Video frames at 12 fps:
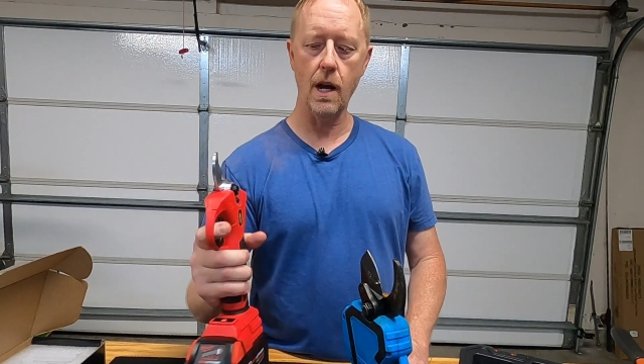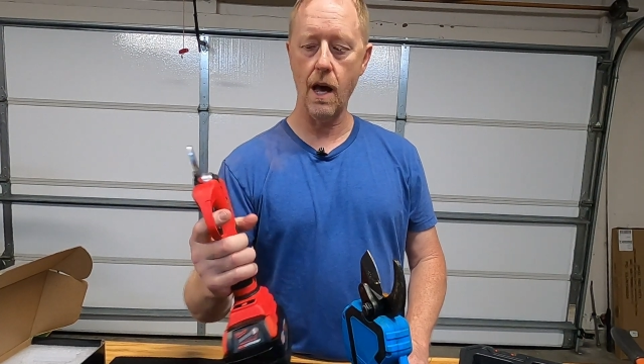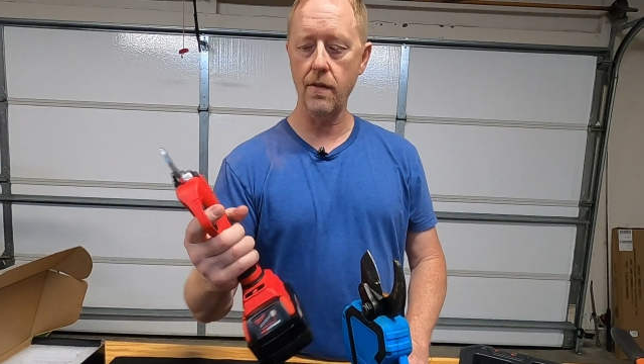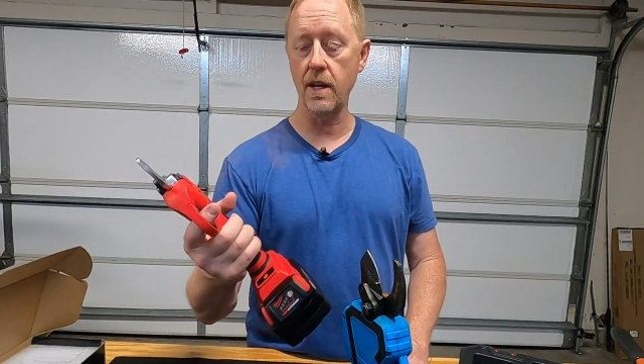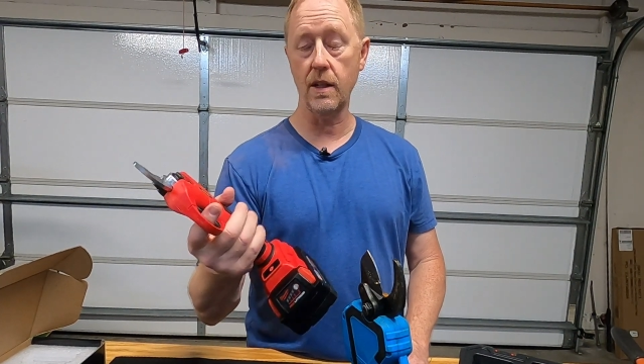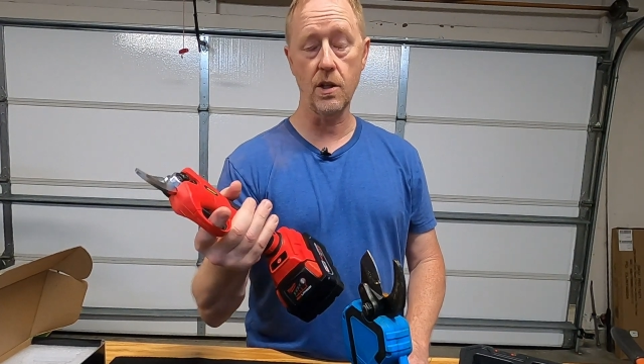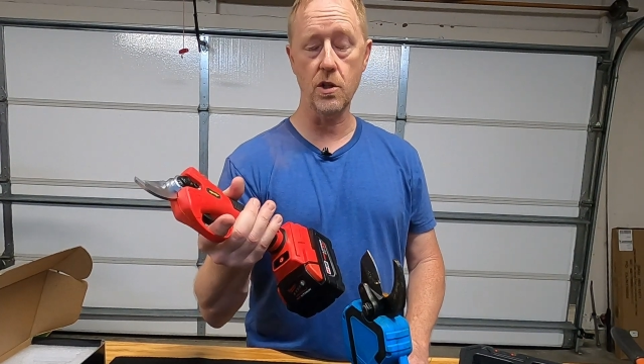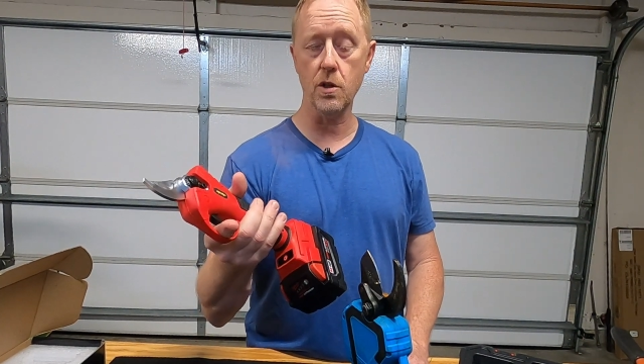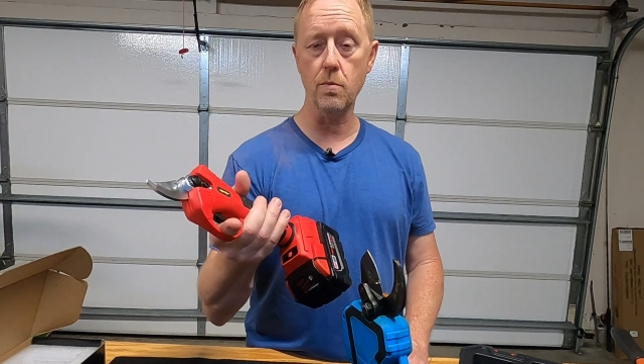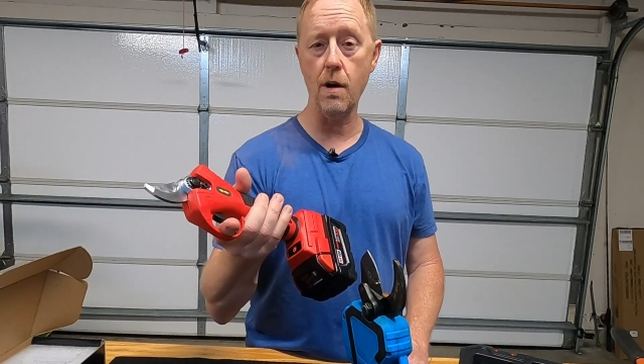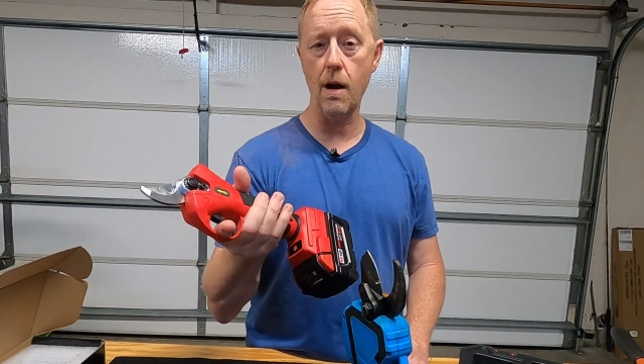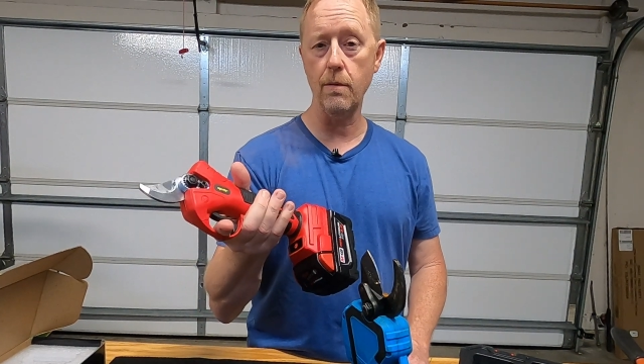I think this
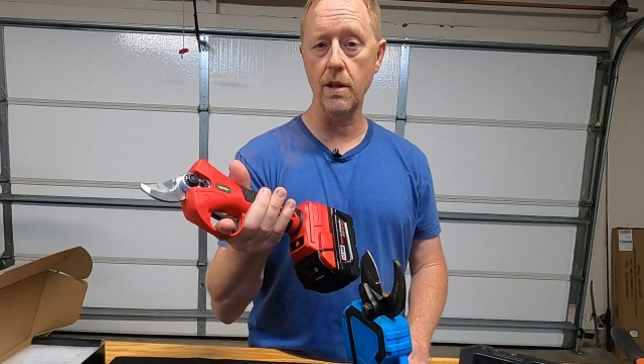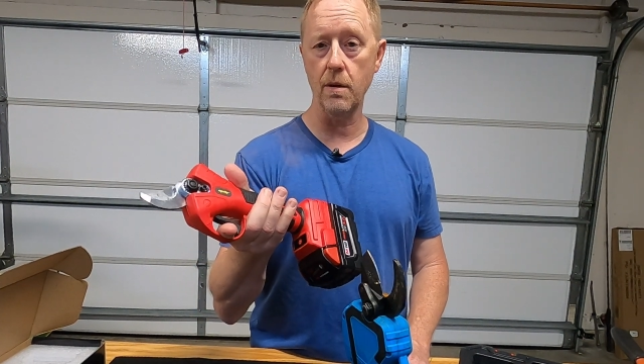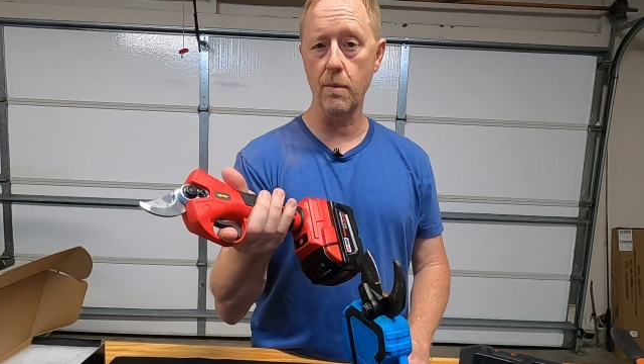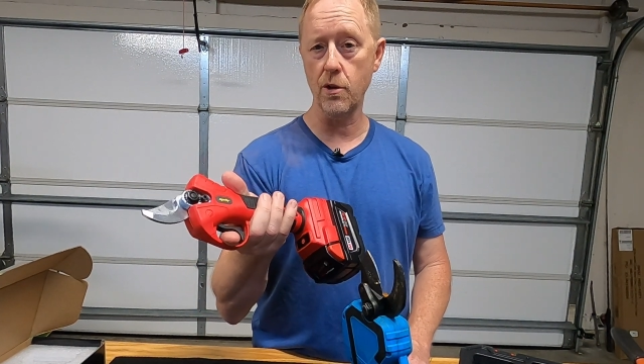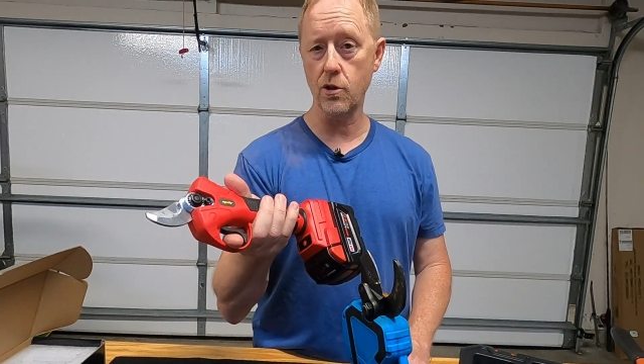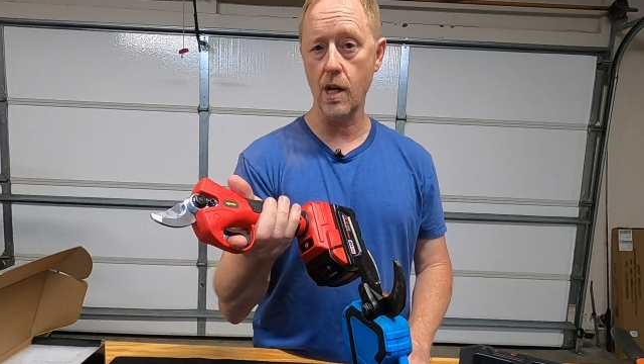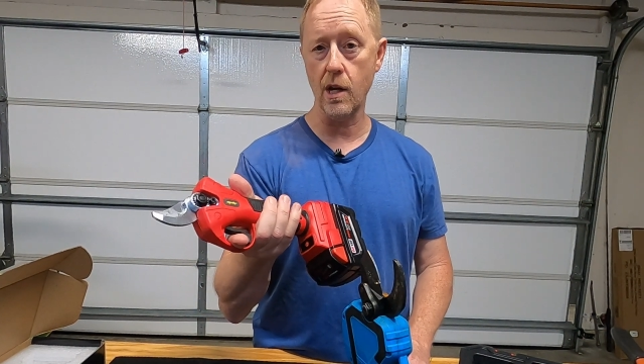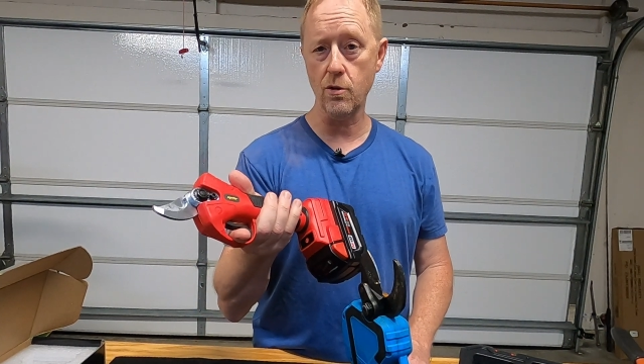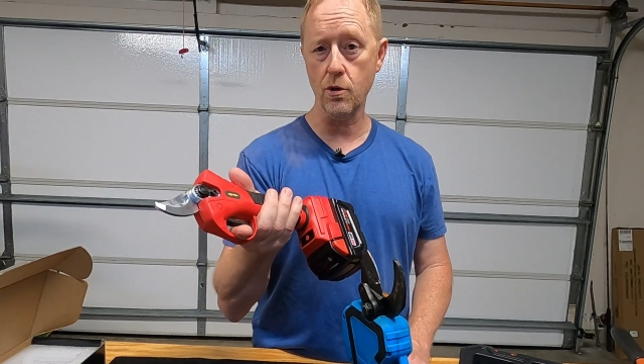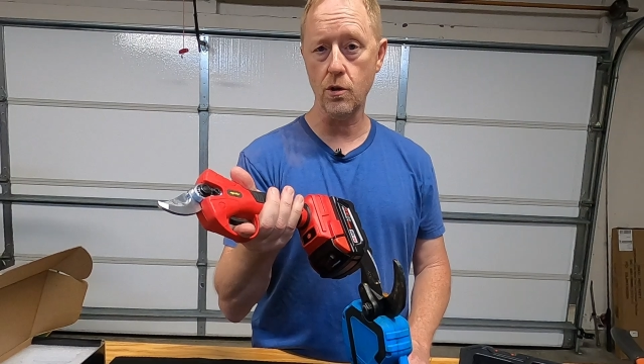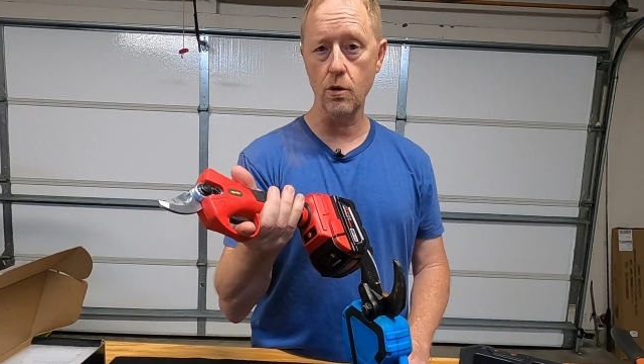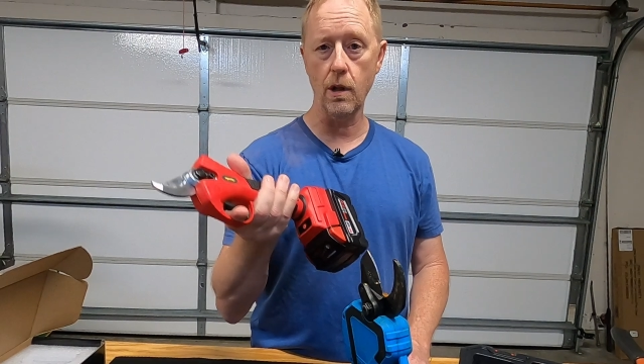is probably the most
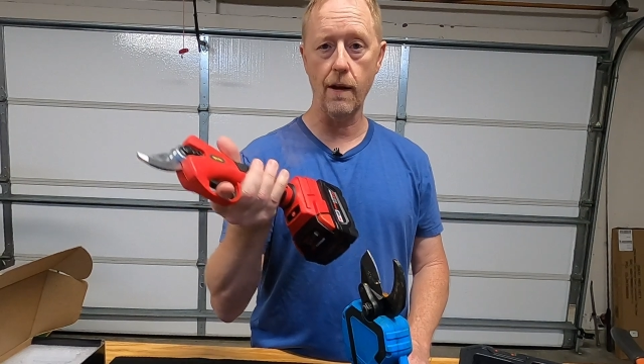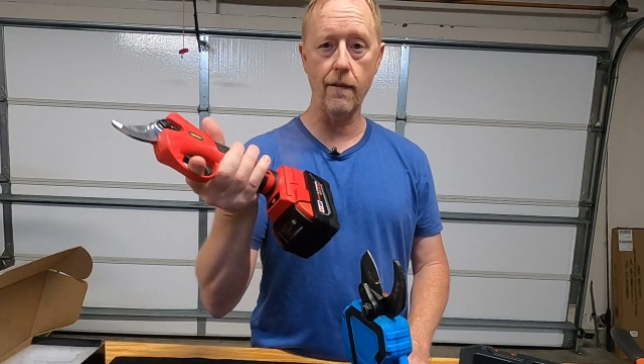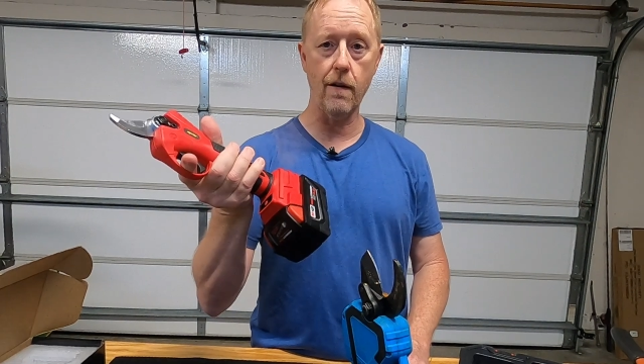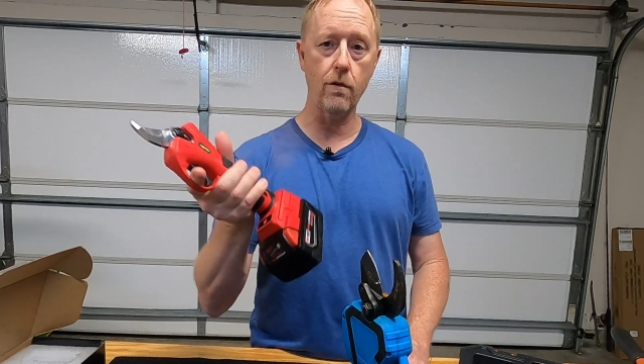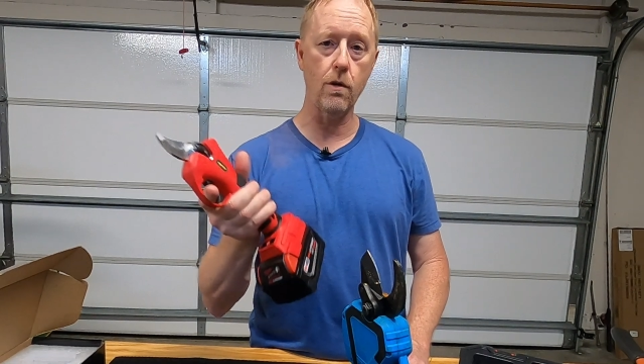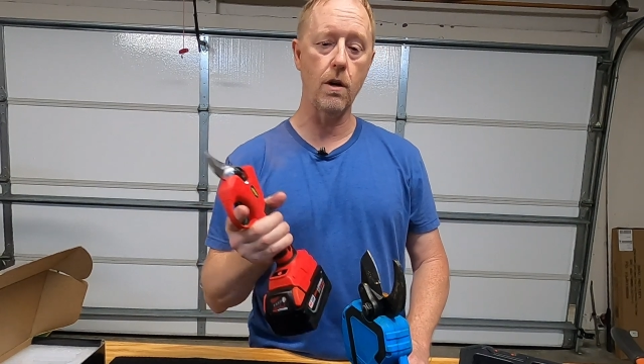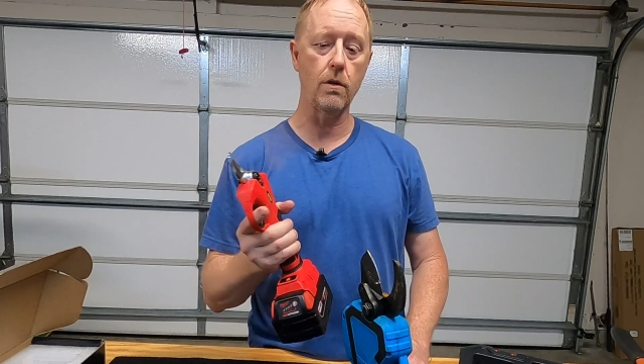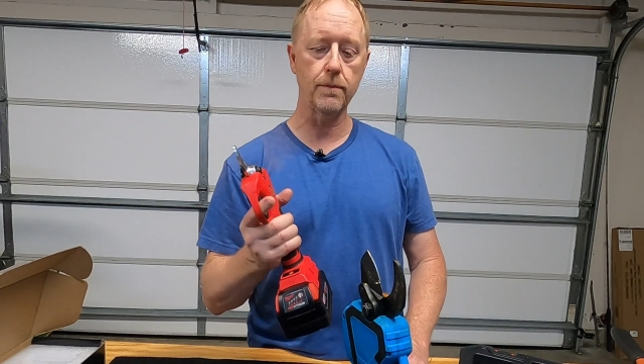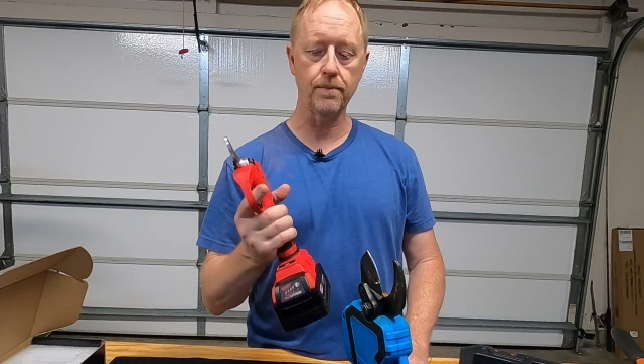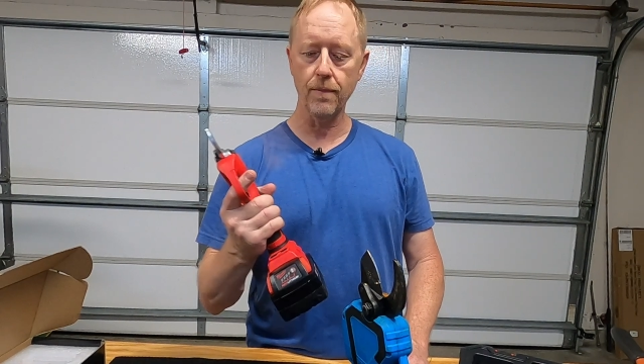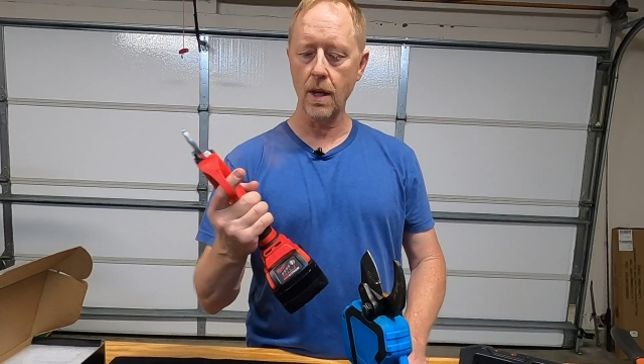dangerous tool I've ever owned.